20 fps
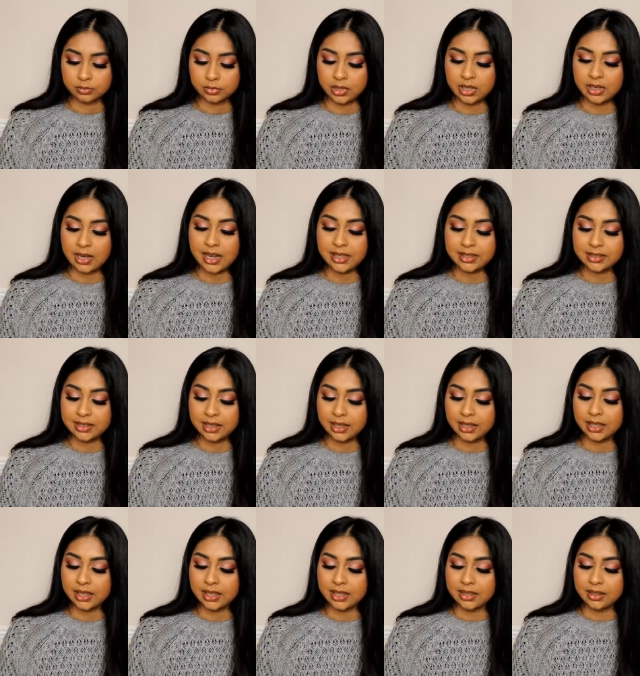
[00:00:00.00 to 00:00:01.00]
The next
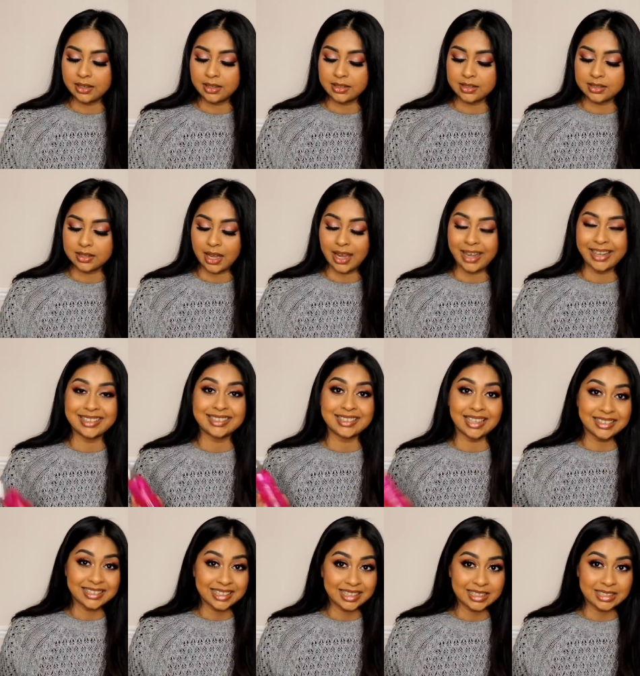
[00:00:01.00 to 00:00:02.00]
thing is a
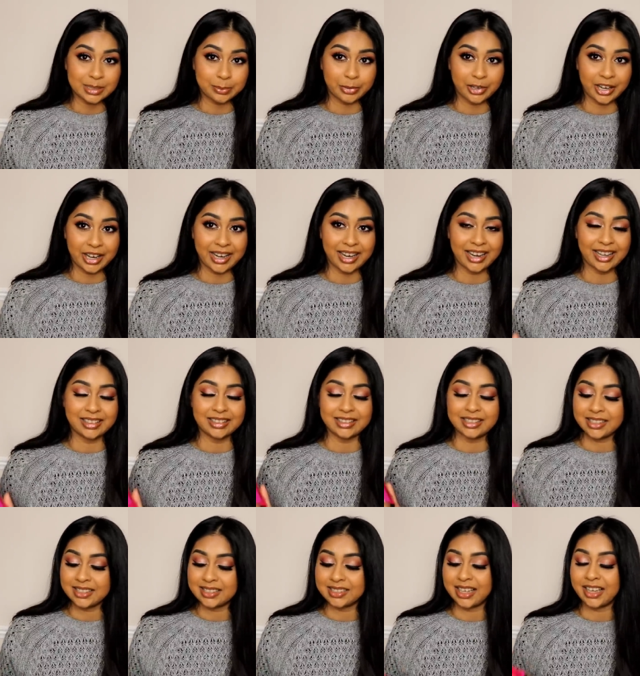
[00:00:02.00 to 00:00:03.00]
setting spray and
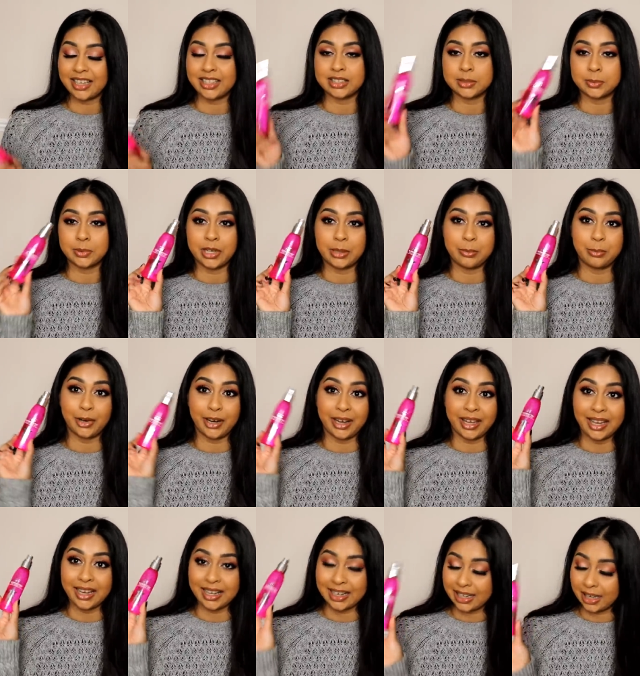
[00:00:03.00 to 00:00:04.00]
this setting spray
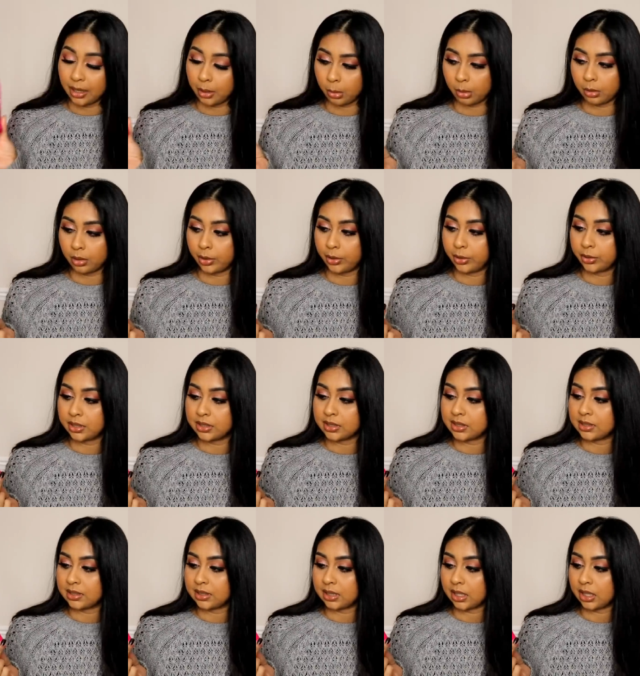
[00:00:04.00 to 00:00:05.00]
by Glam Glow. This
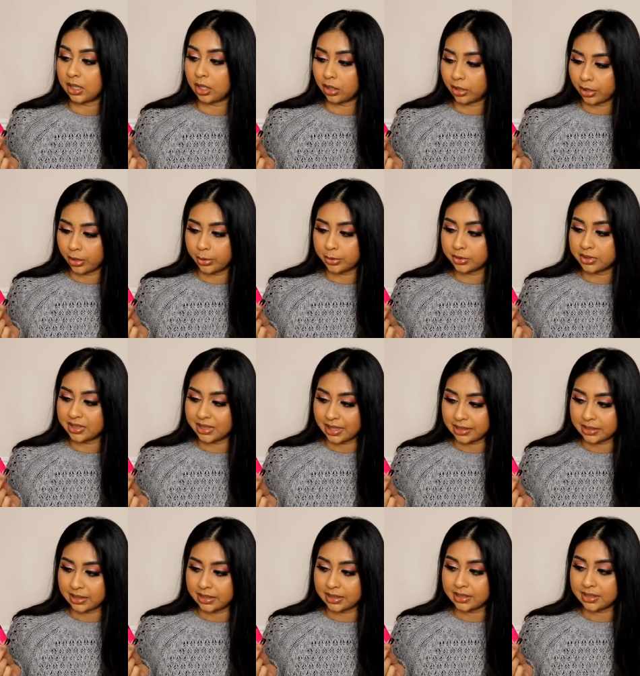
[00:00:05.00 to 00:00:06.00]
is the Glow
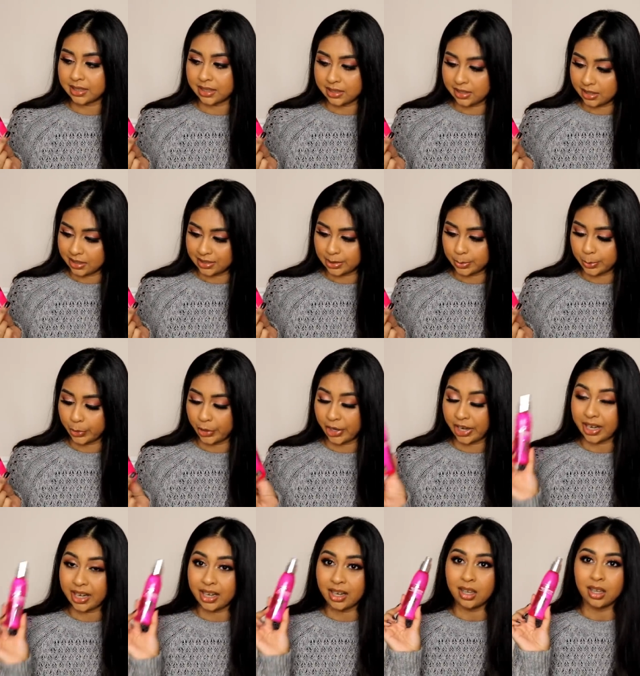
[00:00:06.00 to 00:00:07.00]
Setter Setting
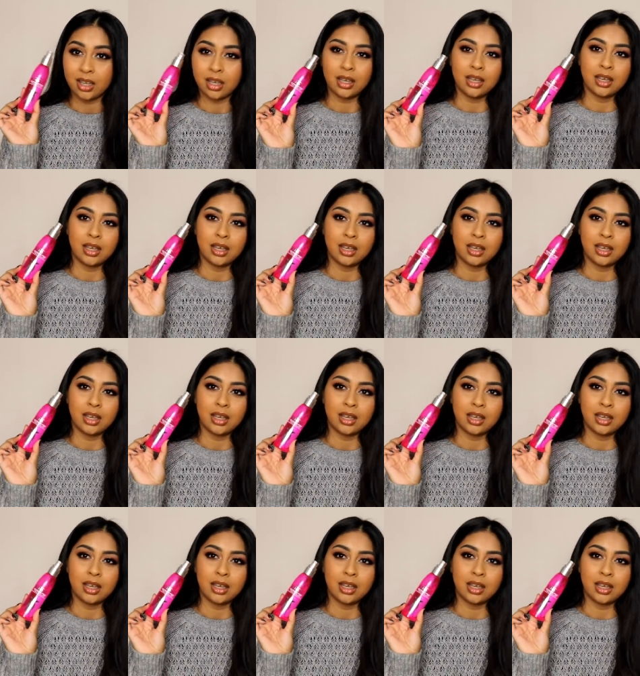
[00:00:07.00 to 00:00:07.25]
Spray.